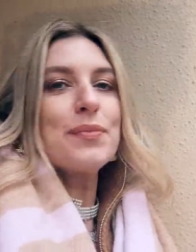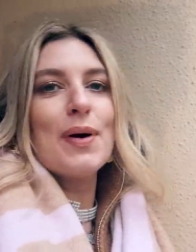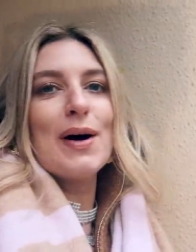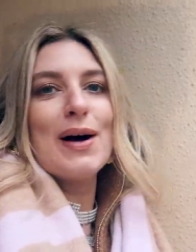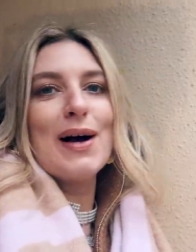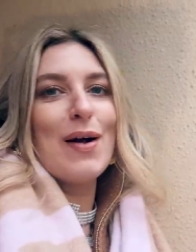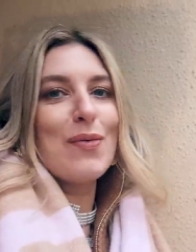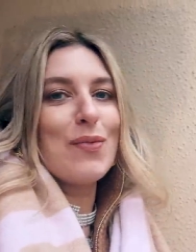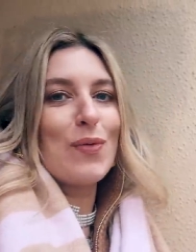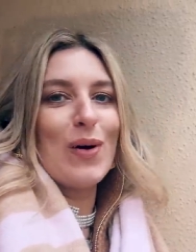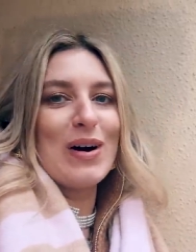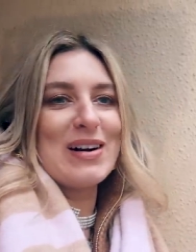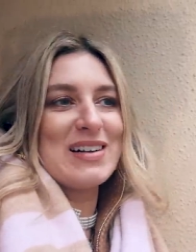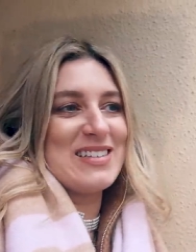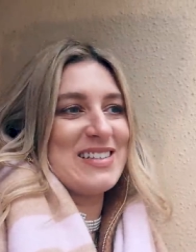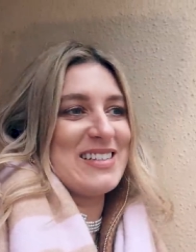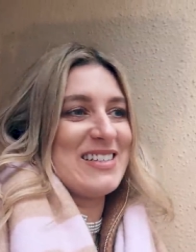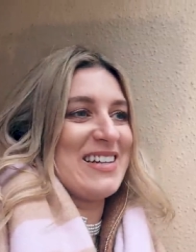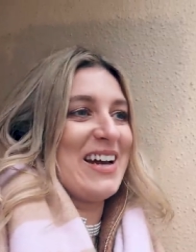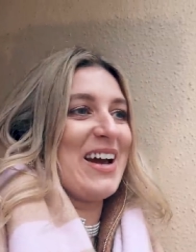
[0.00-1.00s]
Everyone
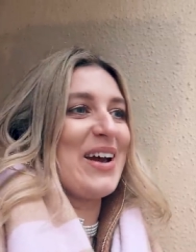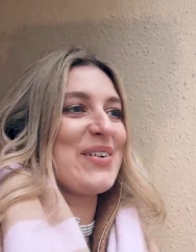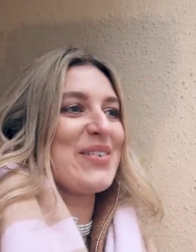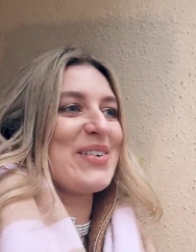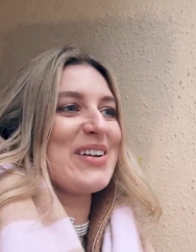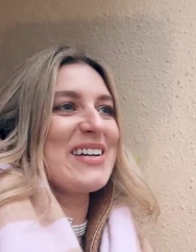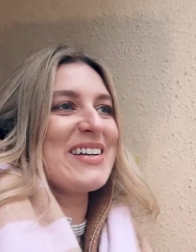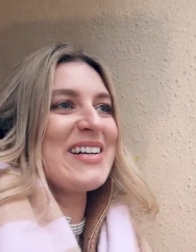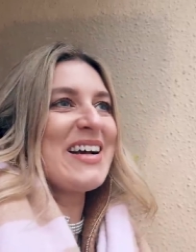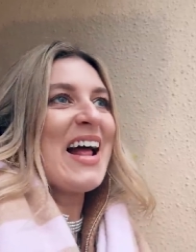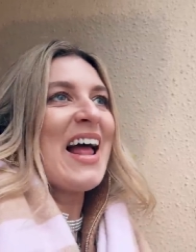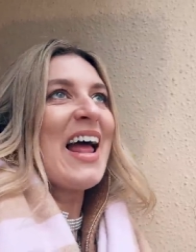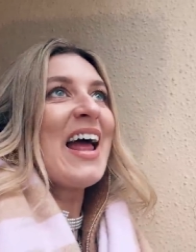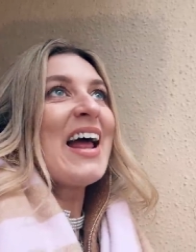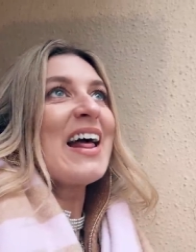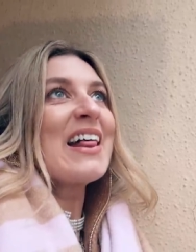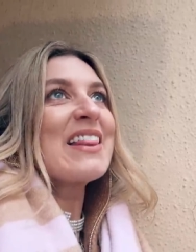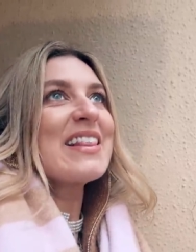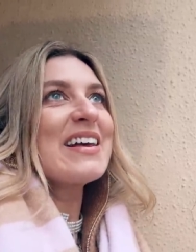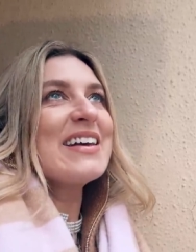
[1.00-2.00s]
is staring.
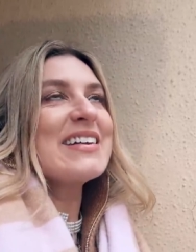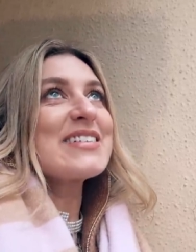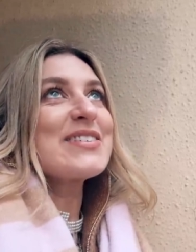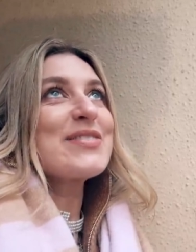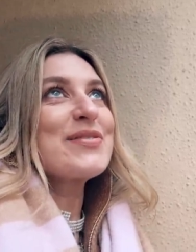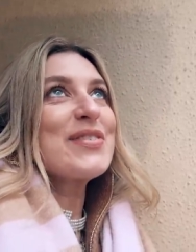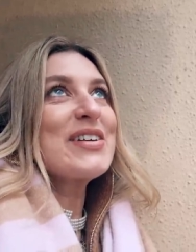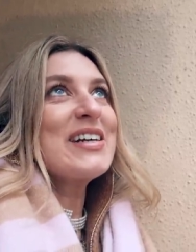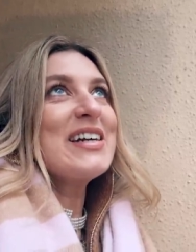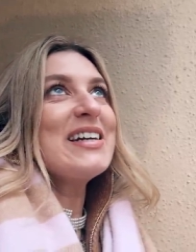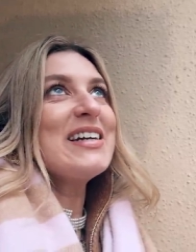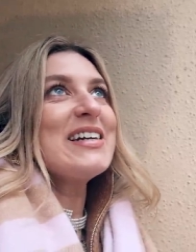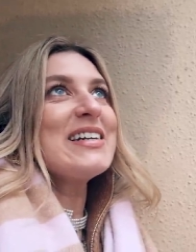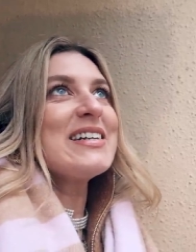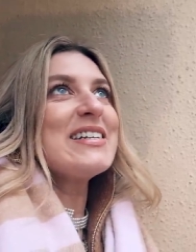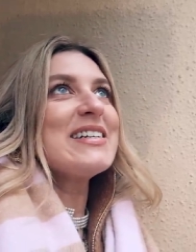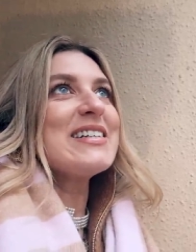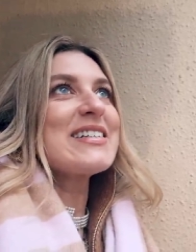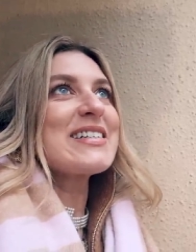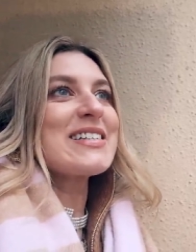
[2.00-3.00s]
It's
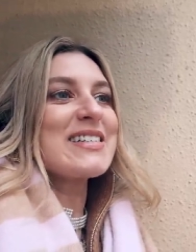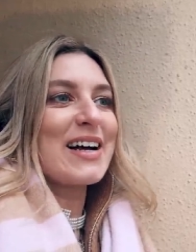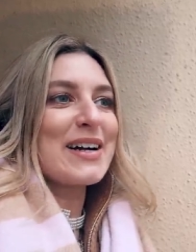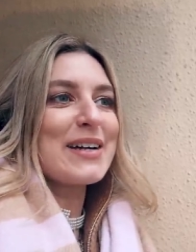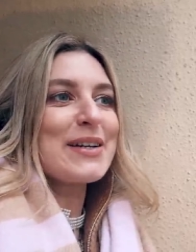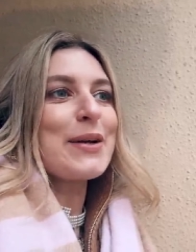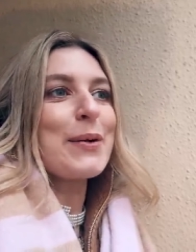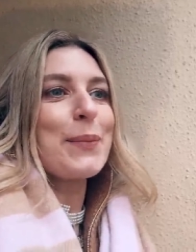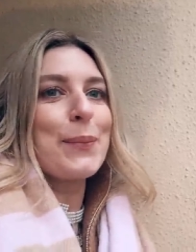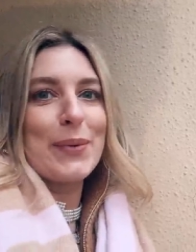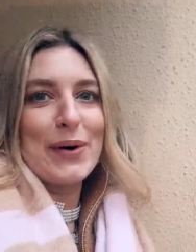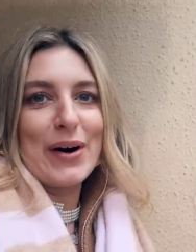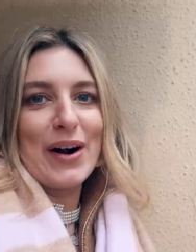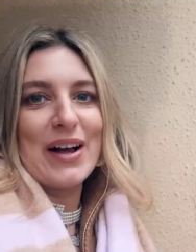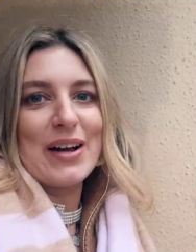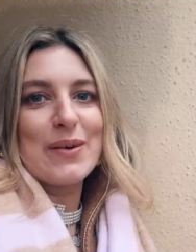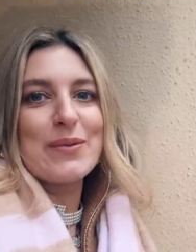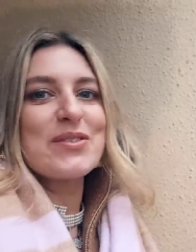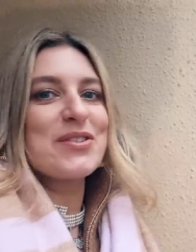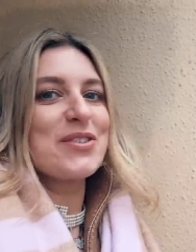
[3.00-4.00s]
really sunny and
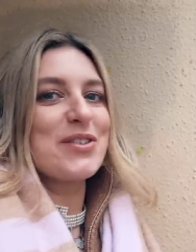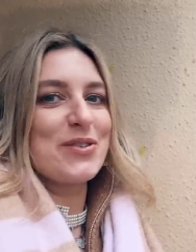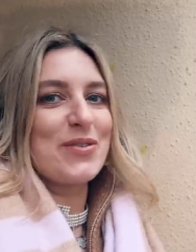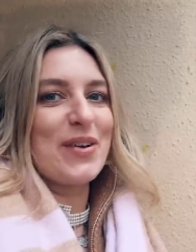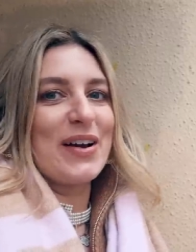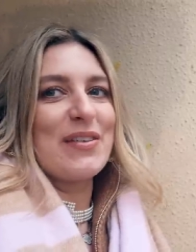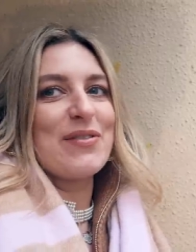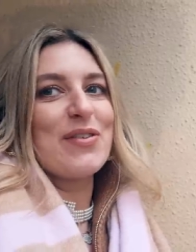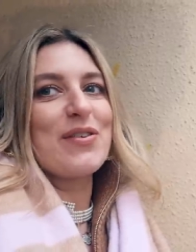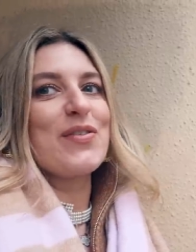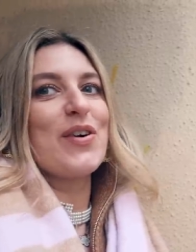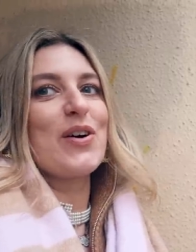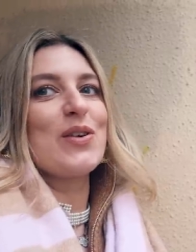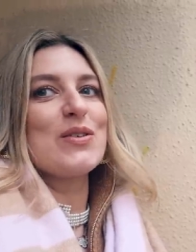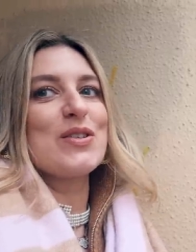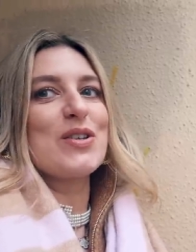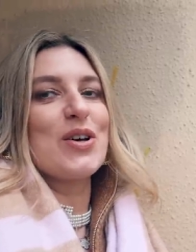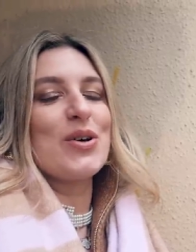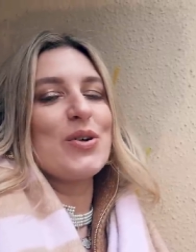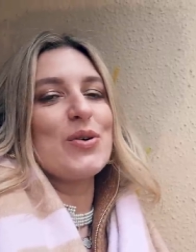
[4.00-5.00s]
bright, which is great for
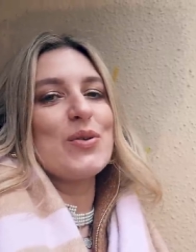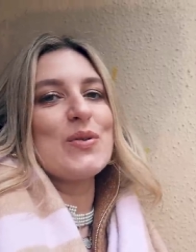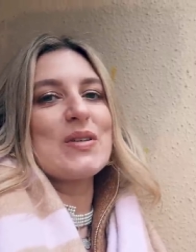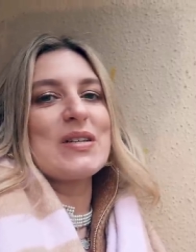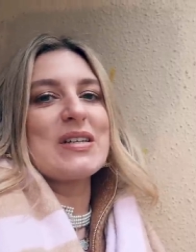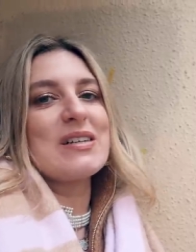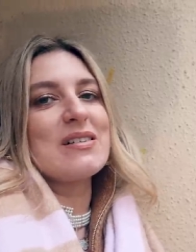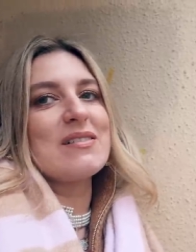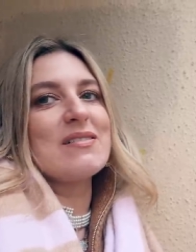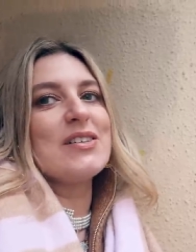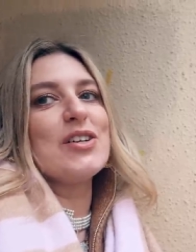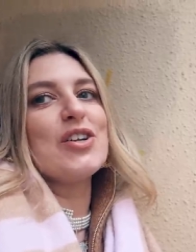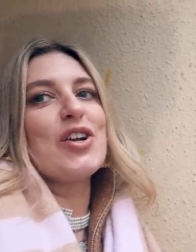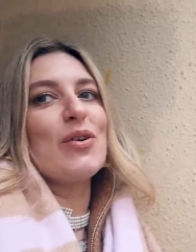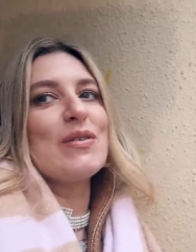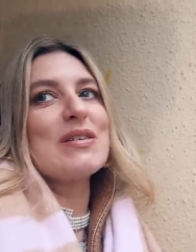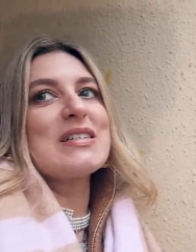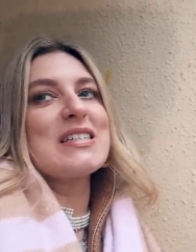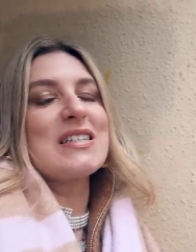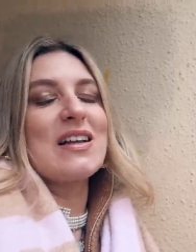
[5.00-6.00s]
photos and, you
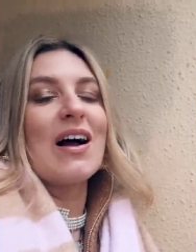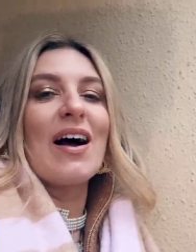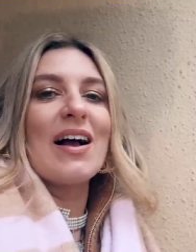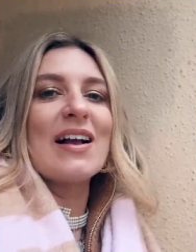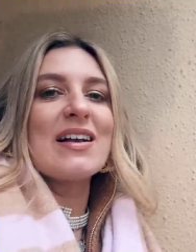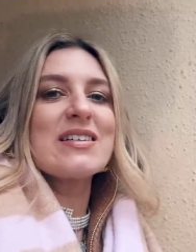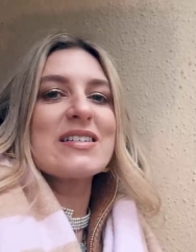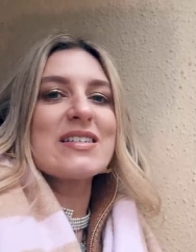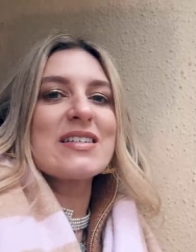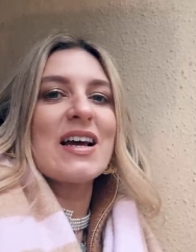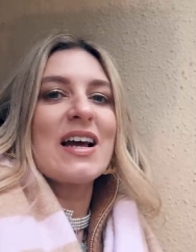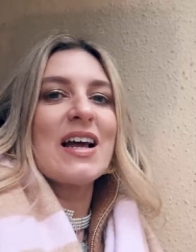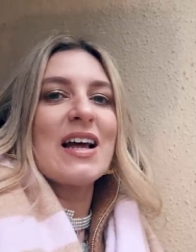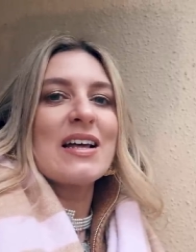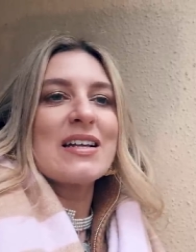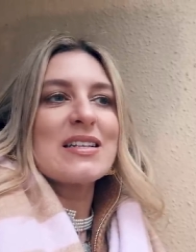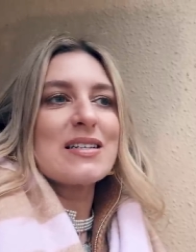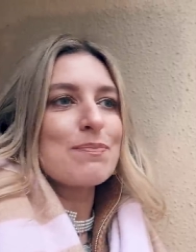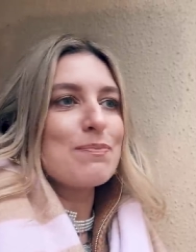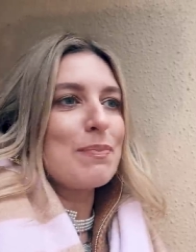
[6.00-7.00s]
know, it's nice.
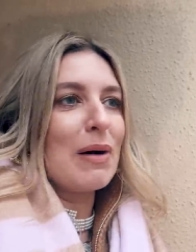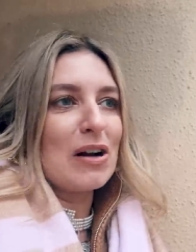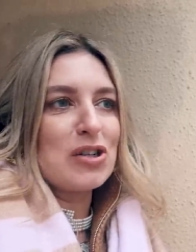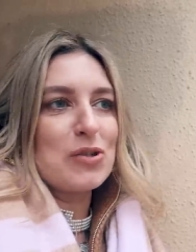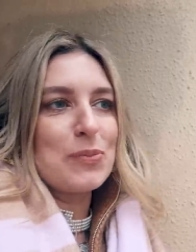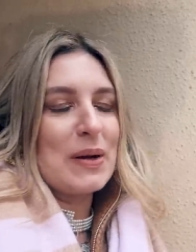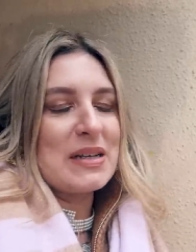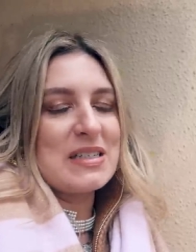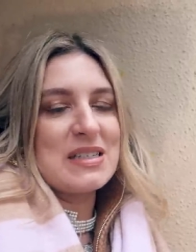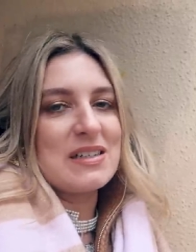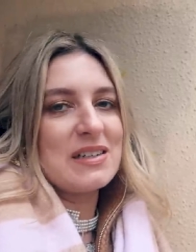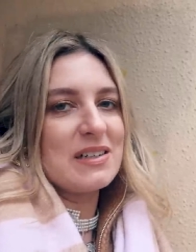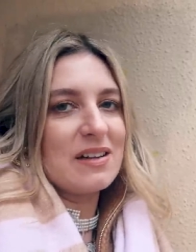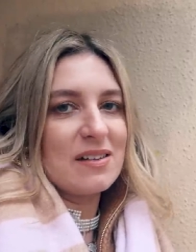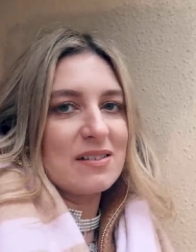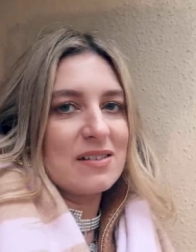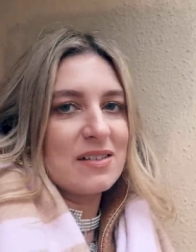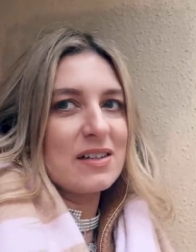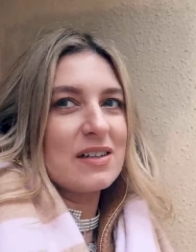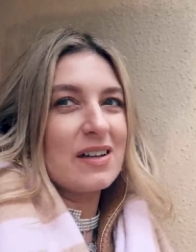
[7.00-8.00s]
It's much better than
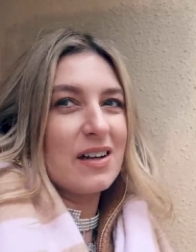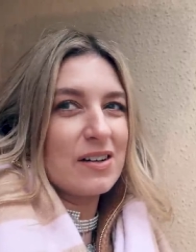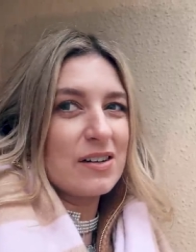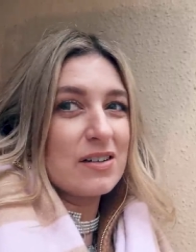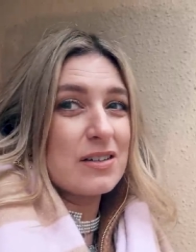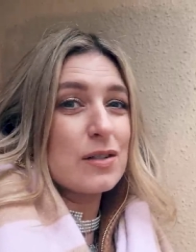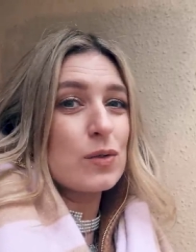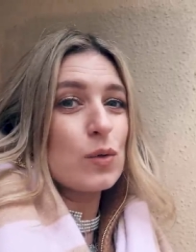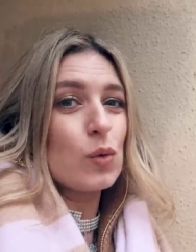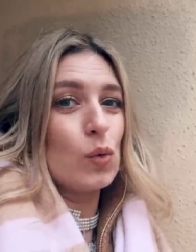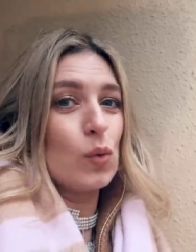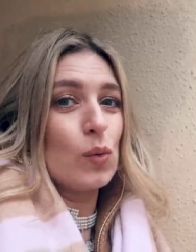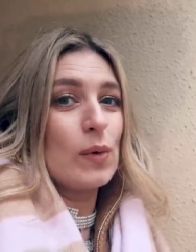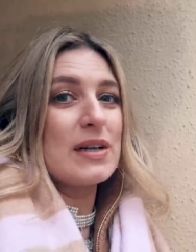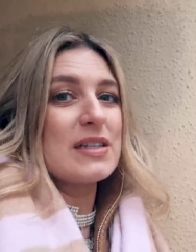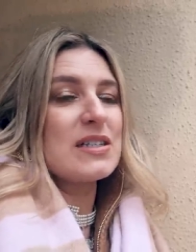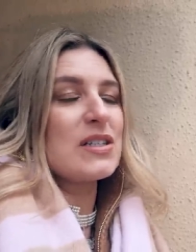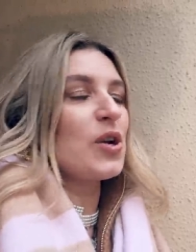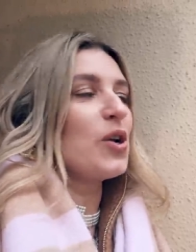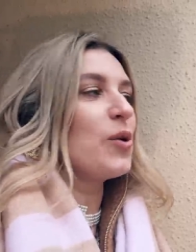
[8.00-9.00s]
London. London's
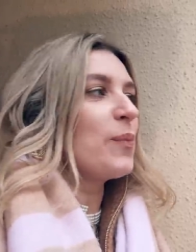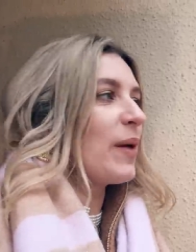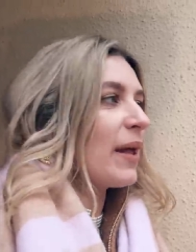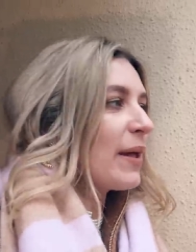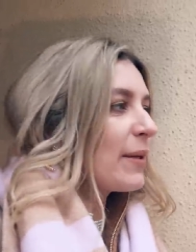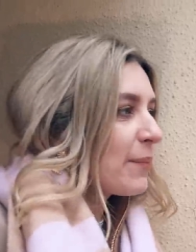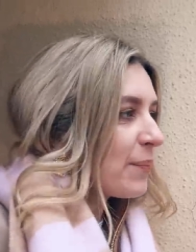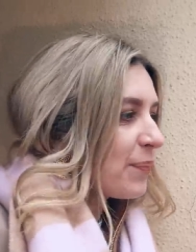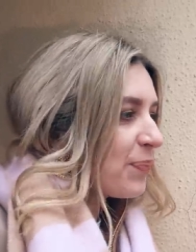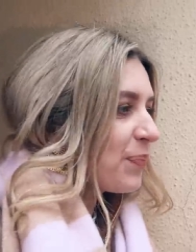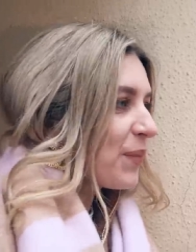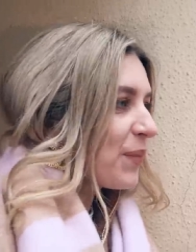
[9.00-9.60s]
always gloomy.